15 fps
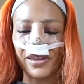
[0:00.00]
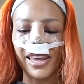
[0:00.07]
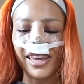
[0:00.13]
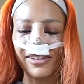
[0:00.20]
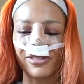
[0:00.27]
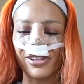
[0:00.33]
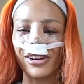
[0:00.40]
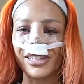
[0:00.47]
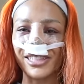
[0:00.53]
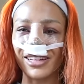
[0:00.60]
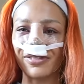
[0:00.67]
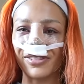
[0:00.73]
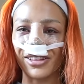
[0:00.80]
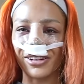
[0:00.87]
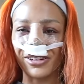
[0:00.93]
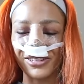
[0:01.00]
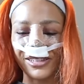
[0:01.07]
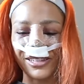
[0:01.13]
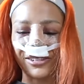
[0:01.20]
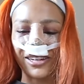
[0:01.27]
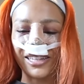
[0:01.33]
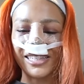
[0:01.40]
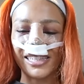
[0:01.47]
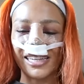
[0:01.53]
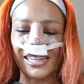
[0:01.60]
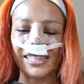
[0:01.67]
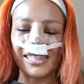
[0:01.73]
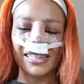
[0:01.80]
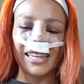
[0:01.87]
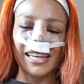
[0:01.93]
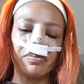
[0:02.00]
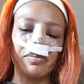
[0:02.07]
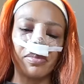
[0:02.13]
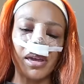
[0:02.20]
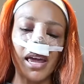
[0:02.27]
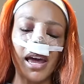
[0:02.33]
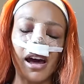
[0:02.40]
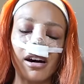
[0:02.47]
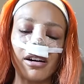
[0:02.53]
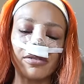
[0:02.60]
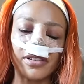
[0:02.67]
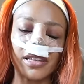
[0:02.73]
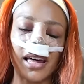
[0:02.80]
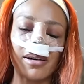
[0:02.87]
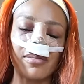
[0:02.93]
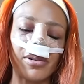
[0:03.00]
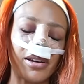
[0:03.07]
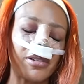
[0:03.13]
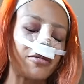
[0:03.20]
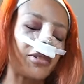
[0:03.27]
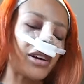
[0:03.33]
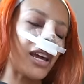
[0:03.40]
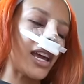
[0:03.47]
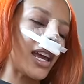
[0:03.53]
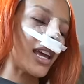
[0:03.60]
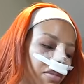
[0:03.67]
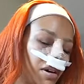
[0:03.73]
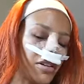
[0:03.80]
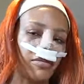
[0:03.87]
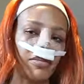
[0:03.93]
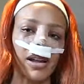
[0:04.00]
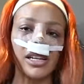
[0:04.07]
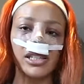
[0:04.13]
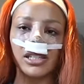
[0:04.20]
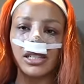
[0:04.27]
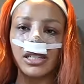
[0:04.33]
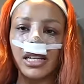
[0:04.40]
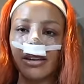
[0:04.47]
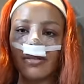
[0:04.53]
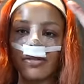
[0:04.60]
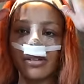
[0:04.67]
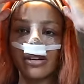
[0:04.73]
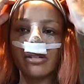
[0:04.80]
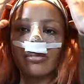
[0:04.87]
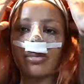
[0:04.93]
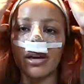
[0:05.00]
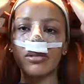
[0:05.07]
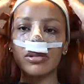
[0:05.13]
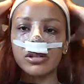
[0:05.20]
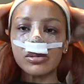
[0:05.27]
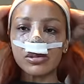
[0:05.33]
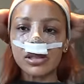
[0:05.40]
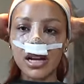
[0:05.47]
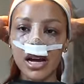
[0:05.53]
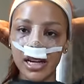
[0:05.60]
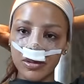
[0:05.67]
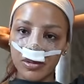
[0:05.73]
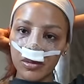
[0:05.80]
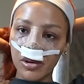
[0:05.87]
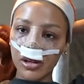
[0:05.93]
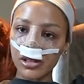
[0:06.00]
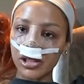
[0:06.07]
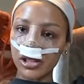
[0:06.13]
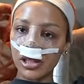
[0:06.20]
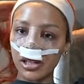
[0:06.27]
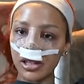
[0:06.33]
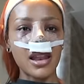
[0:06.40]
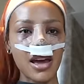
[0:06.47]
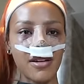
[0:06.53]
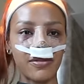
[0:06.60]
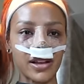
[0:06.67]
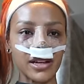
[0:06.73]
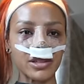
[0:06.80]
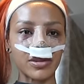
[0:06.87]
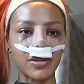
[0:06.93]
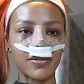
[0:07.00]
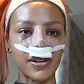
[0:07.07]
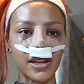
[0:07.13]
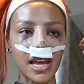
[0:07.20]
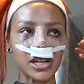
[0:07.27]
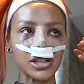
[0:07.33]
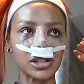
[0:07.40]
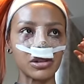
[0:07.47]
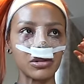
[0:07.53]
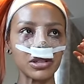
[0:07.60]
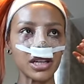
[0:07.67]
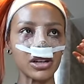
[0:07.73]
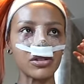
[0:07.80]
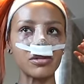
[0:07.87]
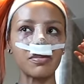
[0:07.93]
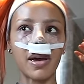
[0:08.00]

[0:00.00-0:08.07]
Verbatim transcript: I've got to suffer the consequences. But yeah, after that point, we both managed to sleep for a little bit, which was nice. We watched Netflix, we finished. Was it called